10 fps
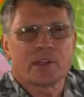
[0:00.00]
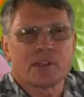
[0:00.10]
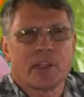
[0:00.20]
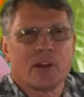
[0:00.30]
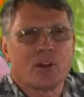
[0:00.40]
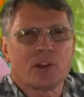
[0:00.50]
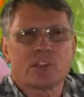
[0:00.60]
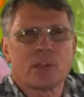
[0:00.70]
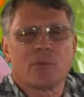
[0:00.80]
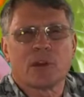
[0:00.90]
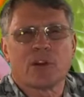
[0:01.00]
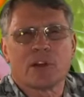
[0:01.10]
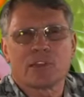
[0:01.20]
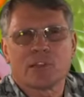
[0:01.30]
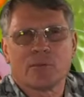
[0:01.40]
they look similar
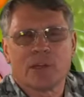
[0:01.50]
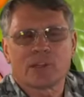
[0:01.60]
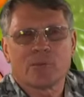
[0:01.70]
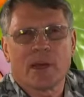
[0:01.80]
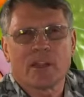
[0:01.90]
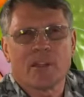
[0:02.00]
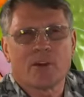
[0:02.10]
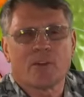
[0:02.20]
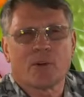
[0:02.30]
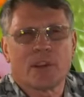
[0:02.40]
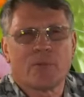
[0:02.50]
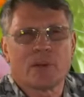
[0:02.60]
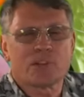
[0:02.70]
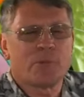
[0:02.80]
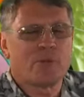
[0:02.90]
in somebody's mind, therefore they
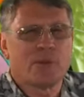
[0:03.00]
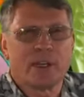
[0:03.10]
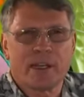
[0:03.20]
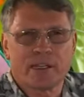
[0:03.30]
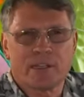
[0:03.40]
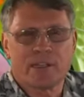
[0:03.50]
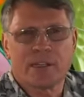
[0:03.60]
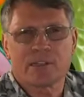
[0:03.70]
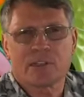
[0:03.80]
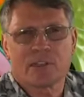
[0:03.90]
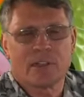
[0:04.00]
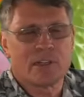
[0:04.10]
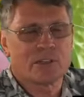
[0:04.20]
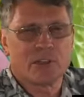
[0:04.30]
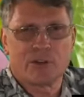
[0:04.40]
must be related
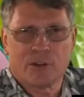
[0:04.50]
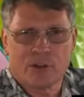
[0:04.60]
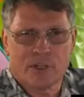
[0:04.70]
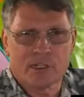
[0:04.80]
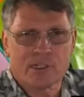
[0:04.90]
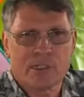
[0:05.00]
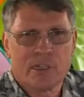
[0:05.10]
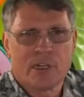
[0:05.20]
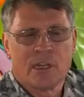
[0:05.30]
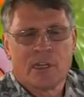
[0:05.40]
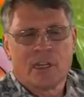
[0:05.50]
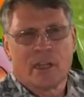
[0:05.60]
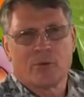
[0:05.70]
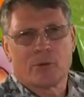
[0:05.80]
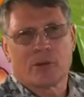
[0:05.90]
is ludicrous.
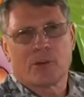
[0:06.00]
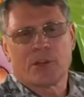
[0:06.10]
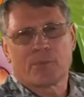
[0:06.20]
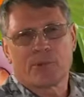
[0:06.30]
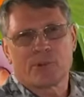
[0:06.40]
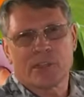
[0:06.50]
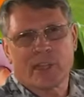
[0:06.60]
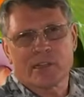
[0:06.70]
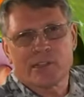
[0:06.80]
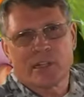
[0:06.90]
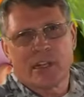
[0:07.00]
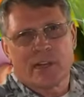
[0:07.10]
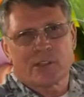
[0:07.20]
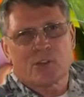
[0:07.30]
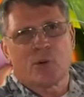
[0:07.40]
That wouldn't hold up 2 seconds in an
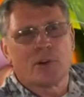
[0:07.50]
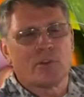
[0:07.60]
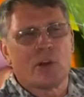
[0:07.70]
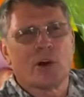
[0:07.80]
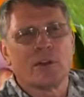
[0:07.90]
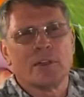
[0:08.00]
honest court of law.